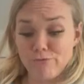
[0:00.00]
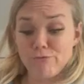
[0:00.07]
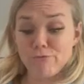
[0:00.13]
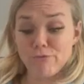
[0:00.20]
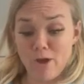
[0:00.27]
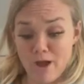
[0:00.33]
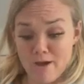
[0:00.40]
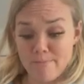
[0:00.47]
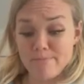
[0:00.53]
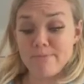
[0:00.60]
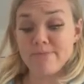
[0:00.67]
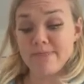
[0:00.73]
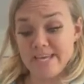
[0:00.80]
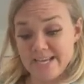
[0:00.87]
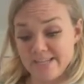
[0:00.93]
from
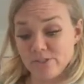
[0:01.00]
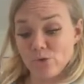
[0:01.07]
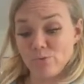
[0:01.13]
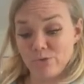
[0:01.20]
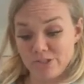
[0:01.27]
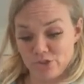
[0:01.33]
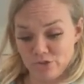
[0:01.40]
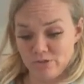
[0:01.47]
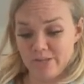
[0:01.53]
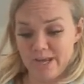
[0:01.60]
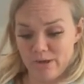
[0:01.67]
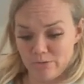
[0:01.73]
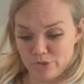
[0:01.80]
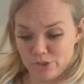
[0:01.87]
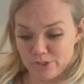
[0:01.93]
these original
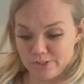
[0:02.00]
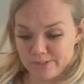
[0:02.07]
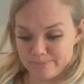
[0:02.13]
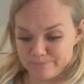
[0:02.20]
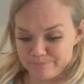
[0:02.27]
languages.